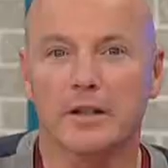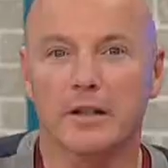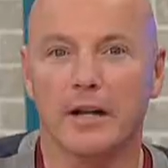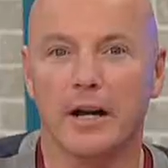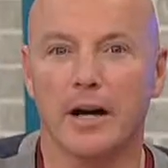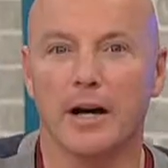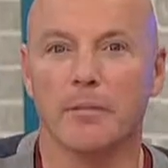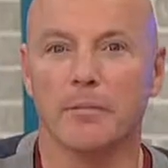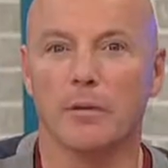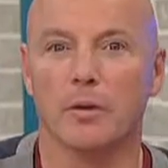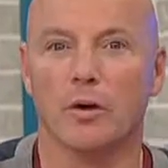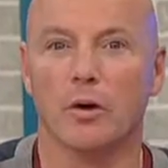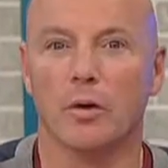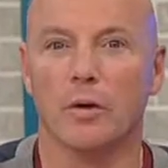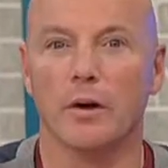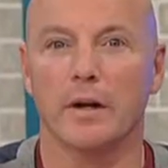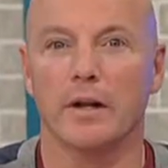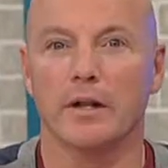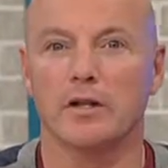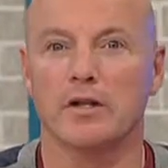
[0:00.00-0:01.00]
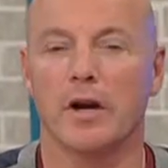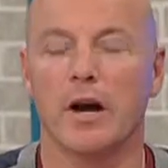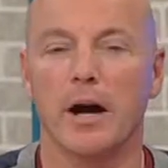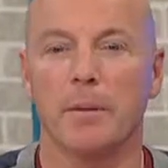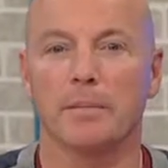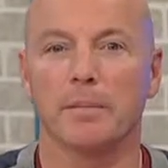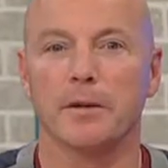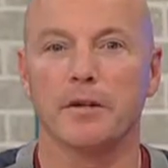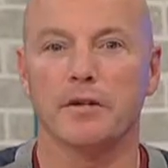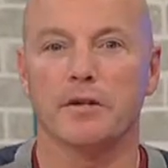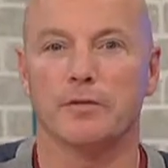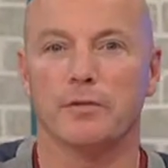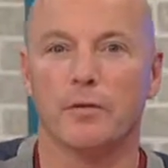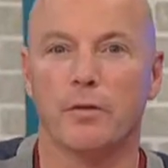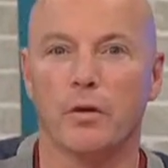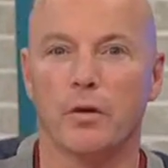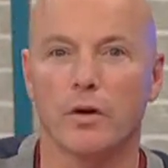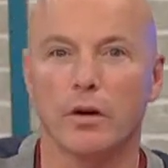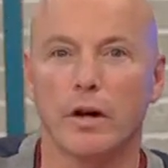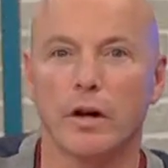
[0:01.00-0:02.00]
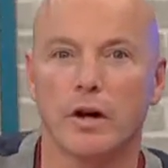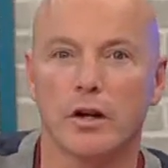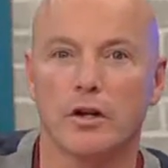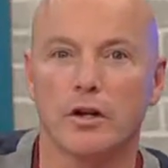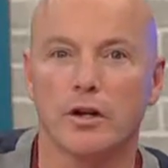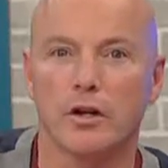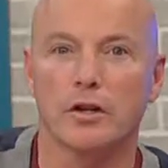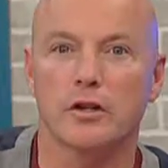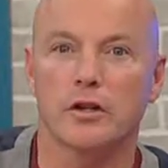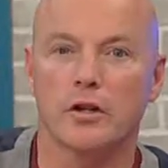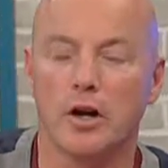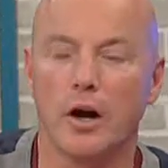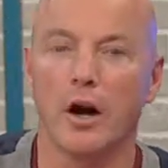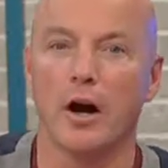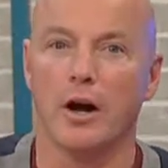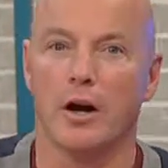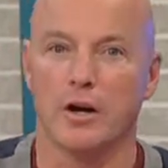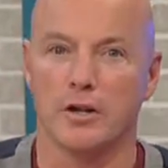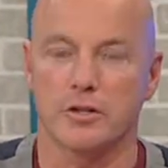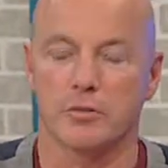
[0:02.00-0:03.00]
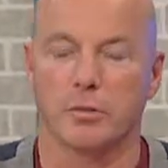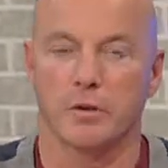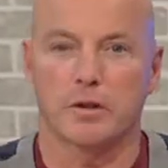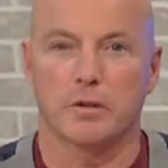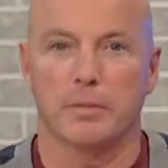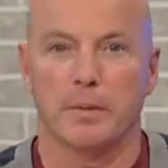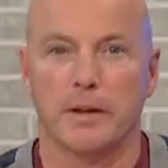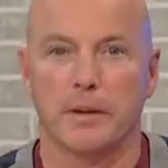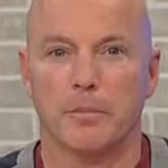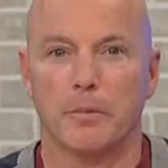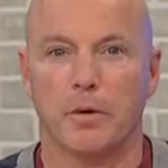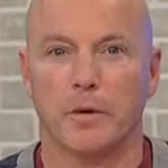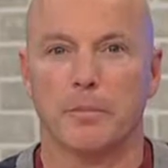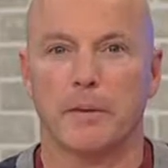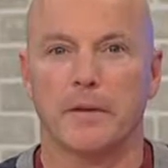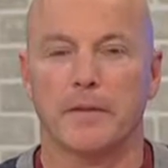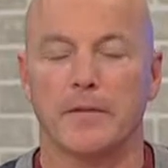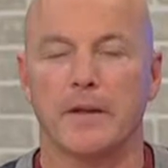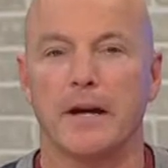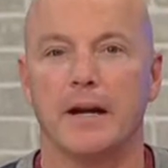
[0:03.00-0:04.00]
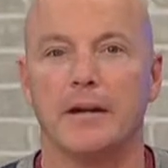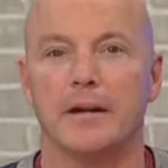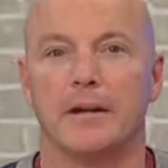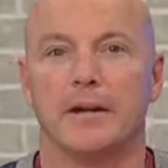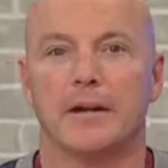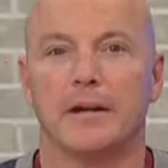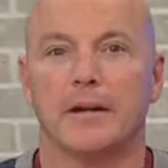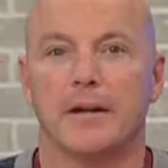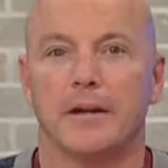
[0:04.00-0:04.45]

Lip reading: come, going topless for a good cause. We'll explain more about that.